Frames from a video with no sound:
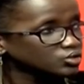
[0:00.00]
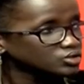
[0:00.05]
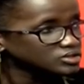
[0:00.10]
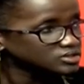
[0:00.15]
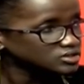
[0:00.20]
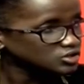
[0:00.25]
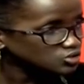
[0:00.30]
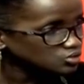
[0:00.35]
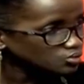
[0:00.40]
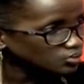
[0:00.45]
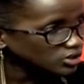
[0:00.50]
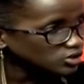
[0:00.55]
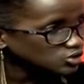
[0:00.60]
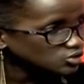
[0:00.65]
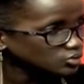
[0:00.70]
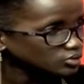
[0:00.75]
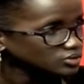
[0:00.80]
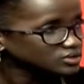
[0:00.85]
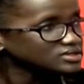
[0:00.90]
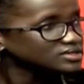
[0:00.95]

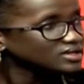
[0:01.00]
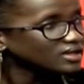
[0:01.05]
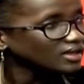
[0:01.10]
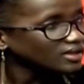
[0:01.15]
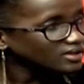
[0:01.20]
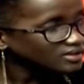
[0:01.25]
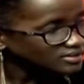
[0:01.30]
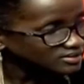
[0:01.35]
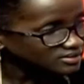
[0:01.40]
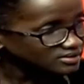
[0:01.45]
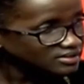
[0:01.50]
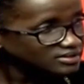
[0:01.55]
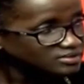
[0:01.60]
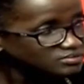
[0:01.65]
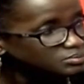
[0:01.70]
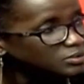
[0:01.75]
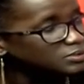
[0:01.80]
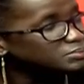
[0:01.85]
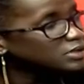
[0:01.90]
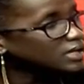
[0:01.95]
situations, it,
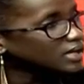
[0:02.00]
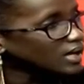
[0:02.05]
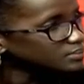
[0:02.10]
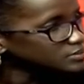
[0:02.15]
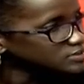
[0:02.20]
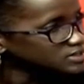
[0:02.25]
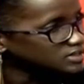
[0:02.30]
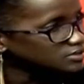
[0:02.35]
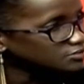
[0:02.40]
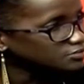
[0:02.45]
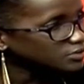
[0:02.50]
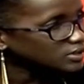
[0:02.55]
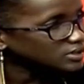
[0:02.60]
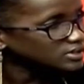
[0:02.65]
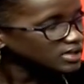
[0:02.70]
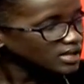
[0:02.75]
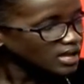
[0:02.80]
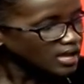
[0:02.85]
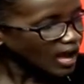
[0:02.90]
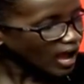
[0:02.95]
it, becomes different.
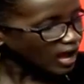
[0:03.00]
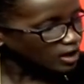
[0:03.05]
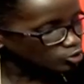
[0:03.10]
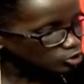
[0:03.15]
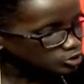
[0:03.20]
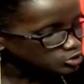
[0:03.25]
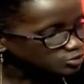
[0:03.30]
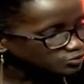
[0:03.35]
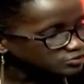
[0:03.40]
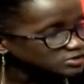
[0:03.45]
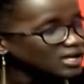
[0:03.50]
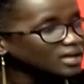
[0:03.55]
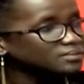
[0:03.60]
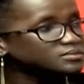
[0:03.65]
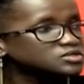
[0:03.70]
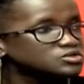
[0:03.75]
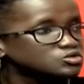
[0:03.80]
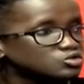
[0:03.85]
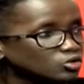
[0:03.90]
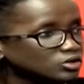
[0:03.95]
A lot of
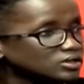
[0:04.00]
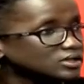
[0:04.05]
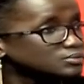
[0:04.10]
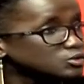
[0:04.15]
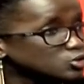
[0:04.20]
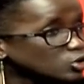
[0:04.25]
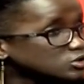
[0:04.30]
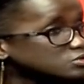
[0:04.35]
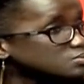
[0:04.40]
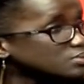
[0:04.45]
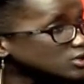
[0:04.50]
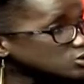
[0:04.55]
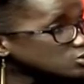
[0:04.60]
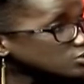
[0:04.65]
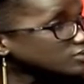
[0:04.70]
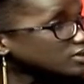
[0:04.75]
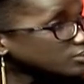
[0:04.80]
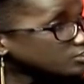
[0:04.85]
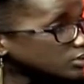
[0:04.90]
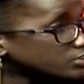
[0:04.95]
times, not, not many
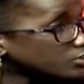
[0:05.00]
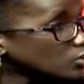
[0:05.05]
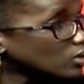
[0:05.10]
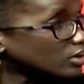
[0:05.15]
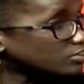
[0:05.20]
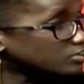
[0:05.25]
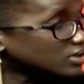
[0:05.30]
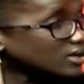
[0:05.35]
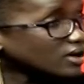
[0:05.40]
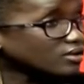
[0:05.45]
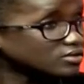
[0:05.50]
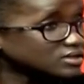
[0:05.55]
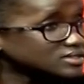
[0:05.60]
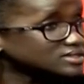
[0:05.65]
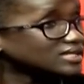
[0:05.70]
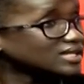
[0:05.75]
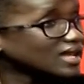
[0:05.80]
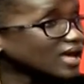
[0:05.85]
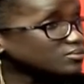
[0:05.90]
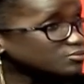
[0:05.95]
of the people who are being
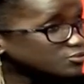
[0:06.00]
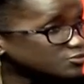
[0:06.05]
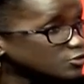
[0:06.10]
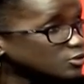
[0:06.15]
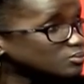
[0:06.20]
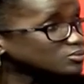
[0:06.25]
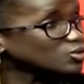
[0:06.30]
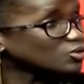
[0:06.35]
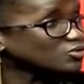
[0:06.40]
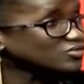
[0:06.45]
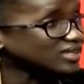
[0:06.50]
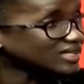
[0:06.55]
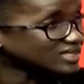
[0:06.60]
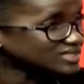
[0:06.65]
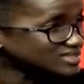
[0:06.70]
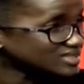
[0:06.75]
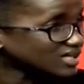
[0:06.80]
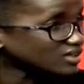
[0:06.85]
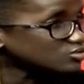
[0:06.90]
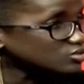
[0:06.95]
arrested are informed of the
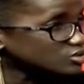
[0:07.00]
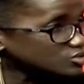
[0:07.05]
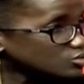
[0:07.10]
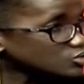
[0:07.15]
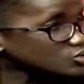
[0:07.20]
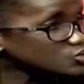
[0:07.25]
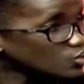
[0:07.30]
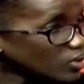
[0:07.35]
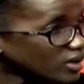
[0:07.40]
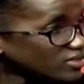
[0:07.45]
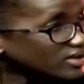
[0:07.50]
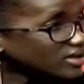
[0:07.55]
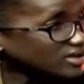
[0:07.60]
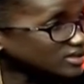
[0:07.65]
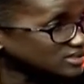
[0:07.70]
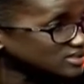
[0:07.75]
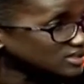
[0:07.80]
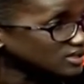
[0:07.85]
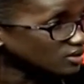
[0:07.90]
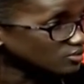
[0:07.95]
exact reasons why they're
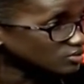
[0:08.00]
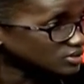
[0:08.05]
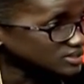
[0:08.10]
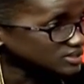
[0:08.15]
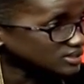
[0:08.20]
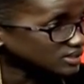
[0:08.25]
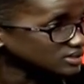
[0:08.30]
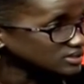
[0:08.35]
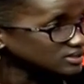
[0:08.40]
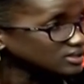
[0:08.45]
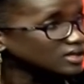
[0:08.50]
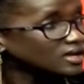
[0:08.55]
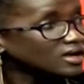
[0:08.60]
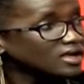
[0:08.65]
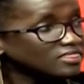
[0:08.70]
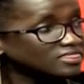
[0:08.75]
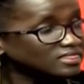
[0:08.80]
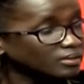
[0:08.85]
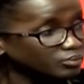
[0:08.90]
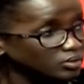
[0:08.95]
getting arrested.
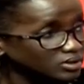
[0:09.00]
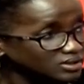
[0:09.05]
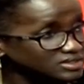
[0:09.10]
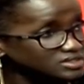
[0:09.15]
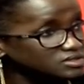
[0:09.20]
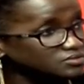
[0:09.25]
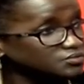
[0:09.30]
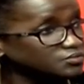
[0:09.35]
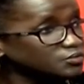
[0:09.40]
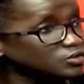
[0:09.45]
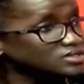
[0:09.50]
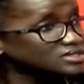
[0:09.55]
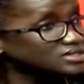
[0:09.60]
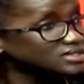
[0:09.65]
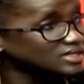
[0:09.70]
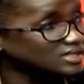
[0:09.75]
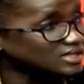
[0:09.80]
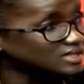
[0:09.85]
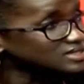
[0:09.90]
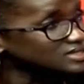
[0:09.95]
The police force
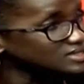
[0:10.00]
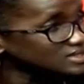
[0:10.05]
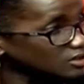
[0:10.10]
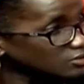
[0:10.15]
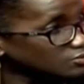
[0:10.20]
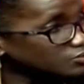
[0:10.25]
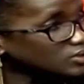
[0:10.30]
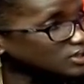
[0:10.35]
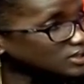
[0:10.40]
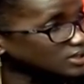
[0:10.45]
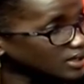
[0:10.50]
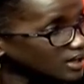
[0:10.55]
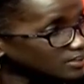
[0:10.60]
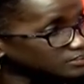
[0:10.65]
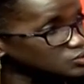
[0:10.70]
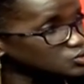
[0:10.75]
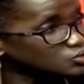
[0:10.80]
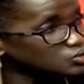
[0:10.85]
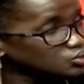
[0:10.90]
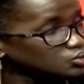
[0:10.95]
in itself, when it
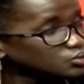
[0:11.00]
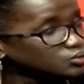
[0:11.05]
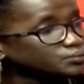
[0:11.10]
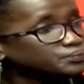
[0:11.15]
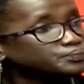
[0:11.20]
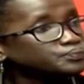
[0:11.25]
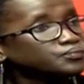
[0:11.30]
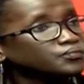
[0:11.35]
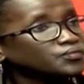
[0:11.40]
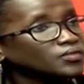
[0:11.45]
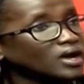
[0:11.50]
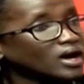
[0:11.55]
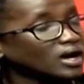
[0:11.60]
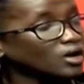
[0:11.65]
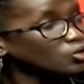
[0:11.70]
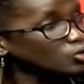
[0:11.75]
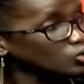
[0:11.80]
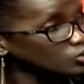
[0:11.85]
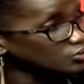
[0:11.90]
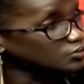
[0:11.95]
comes to uh,
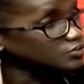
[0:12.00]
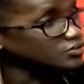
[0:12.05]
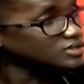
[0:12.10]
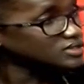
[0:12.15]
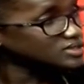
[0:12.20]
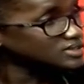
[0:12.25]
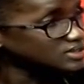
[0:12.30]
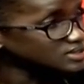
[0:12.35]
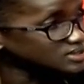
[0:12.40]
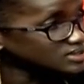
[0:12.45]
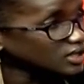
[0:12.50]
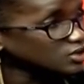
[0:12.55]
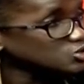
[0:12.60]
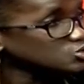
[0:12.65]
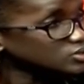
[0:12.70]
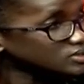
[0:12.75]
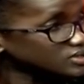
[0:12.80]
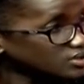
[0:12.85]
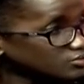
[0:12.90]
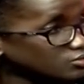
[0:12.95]
call off these
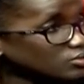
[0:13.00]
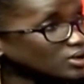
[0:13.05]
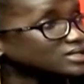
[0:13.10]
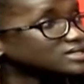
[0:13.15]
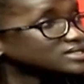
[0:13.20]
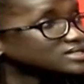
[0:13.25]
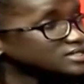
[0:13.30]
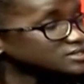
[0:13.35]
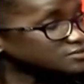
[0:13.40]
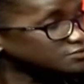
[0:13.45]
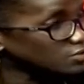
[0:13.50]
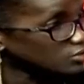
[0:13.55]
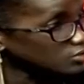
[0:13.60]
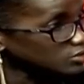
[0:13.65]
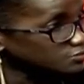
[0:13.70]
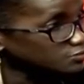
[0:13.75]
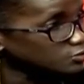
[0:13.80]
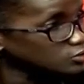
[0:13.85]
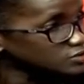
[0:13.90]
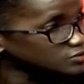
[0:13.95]
discussions and rallies, is very
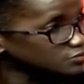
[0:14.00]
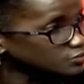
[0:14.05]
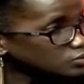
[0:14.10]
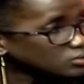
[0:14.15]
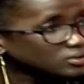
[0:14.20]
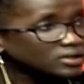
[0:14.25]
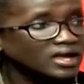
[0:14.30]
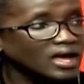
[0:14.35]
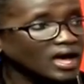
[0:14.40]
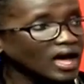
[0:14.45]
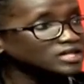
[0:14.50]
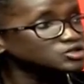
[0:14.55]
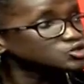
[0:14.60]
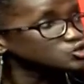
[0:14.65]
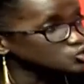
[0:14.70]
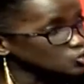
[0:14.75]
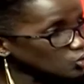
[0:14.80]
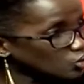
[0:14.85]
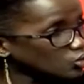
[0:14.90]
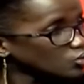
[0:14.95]
forceful. And
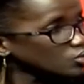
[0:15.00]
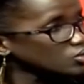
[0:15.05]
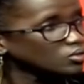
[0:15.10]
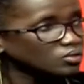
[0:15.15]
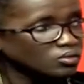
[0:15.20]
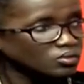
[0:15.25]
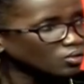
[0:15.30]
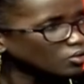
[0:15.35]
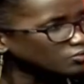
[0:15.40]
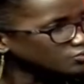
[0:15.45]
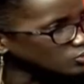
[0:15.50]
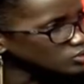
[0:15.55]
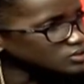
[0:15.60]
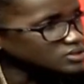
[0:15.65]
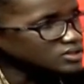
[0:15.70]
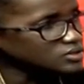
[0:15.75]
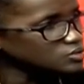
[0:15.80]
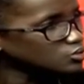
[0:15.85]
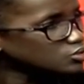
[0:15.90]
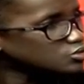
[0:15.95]
so of course,
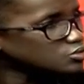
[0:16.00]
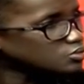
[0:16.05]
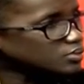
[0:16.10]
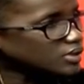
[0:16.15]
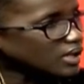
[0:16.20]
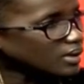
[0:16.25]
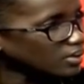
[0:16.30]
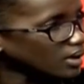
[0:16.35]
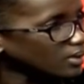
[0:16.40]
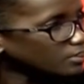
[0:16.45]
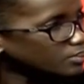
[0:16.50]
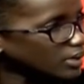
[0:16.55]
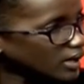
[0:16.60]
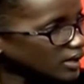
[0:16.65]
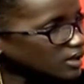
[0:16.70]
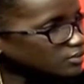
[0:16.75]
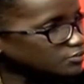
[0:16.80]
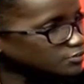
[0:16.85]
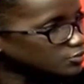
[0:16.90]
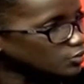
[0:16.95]
there's going to be a, a back
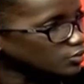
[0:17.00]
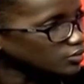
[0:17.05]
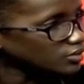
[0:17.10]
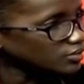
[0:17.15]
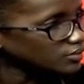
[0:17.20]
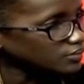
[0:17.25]
and forth.